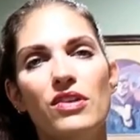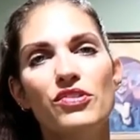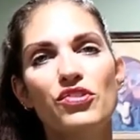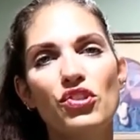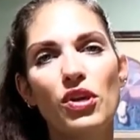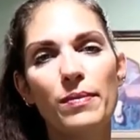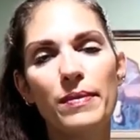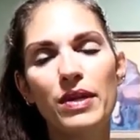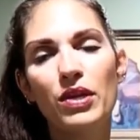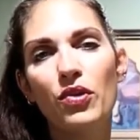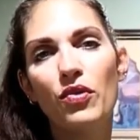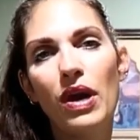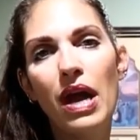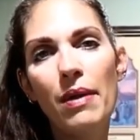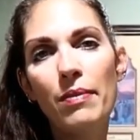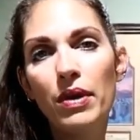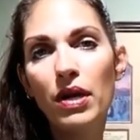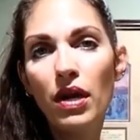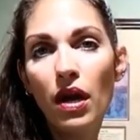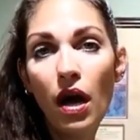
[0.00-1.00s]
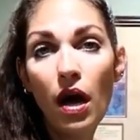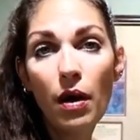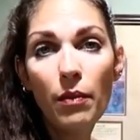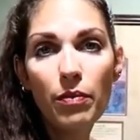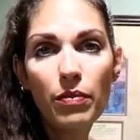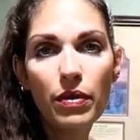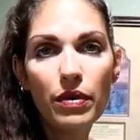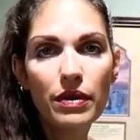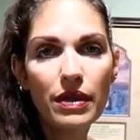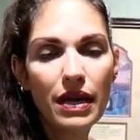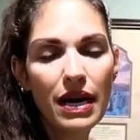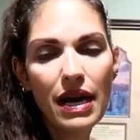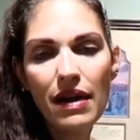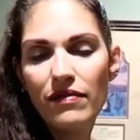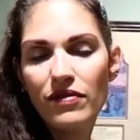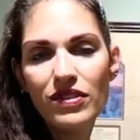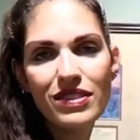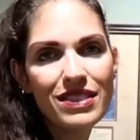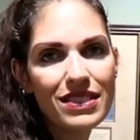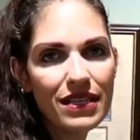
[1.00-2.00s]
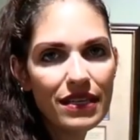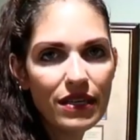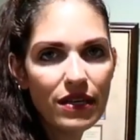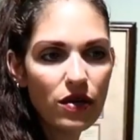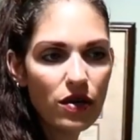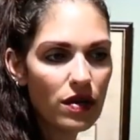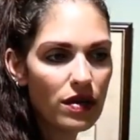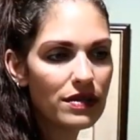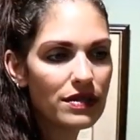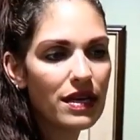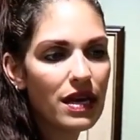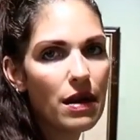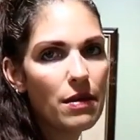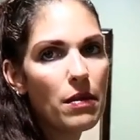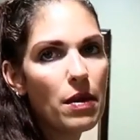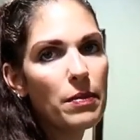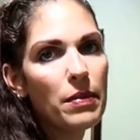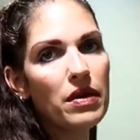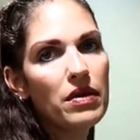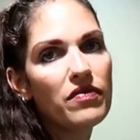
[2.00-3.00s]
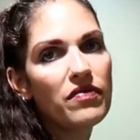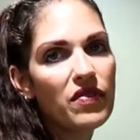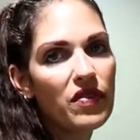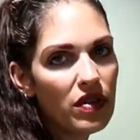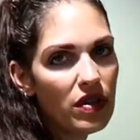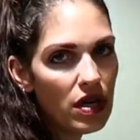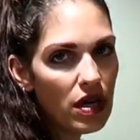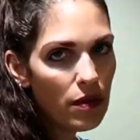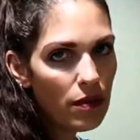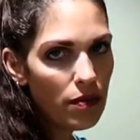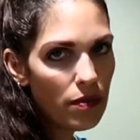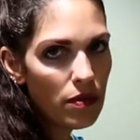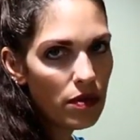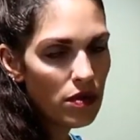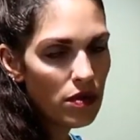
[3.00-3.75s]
So I'm going to grab a cup that I have to sit in here all the time. I'm going to fill it up